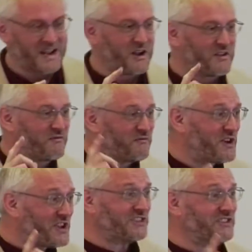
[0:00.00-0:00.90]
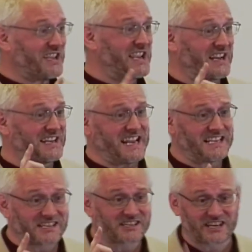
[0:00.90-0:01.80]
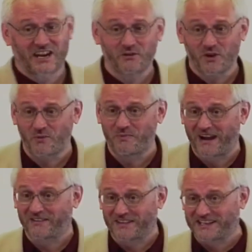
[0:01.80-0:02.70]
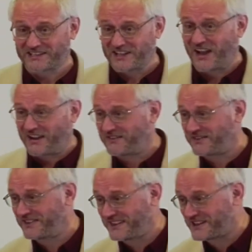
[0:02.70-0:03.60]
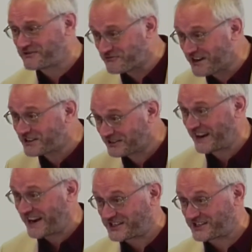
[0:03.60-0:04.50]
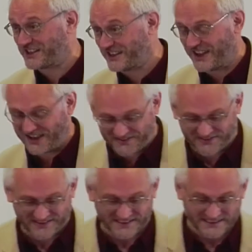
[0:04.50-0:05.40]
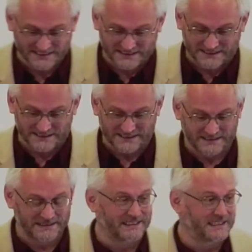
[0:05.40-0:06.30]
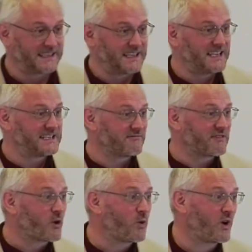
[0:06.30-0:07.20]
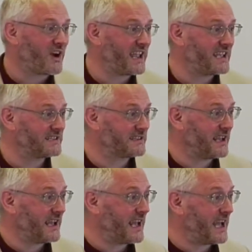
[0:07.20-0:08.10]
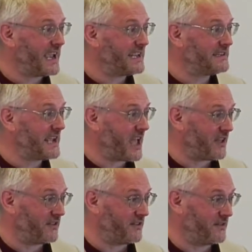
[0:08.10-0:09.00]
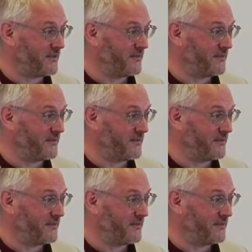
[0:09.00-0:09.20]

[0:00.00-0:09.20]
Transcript: The first thing I need to tell you about this life, this resurrection life, is it requires a death.